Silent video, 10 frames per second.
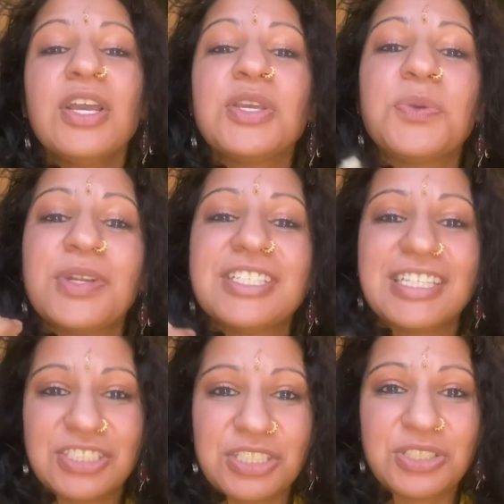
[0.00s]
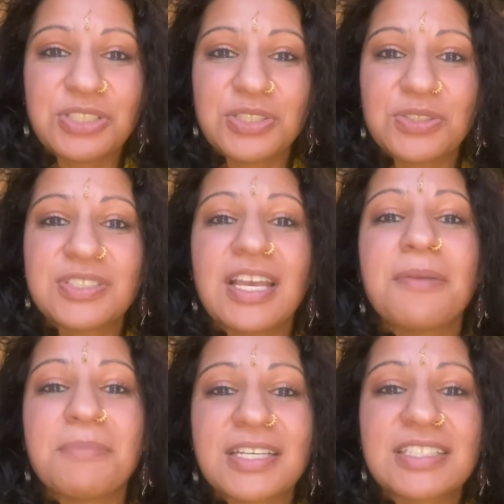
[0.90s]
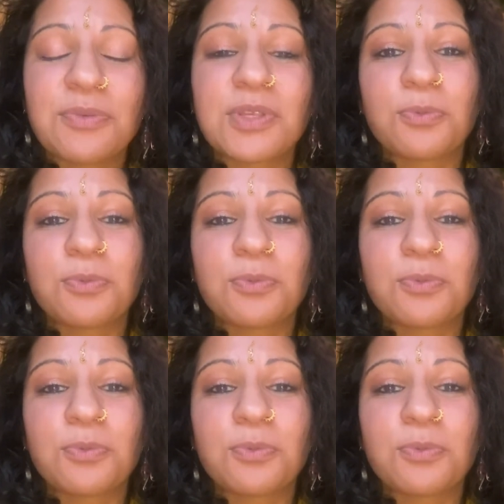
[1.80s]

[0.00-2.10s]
You want to take ginger juice and mix it with